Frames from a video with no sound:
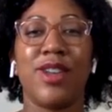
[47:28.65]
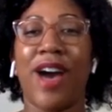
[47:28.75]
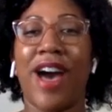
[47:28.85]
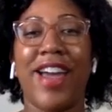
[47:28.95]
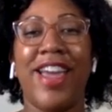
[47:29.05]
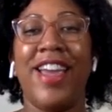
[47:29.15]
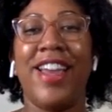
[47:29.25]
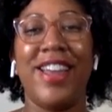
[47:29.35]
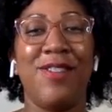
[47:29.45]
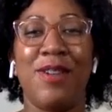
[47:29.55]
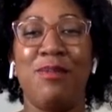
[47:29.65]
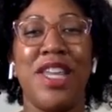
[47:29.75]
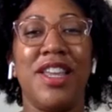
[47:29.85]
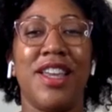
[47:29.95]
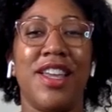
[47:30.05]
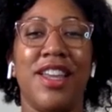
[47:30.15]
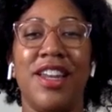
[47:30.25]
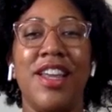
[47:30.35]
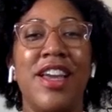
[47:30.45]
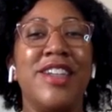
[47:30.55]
So I can't even begin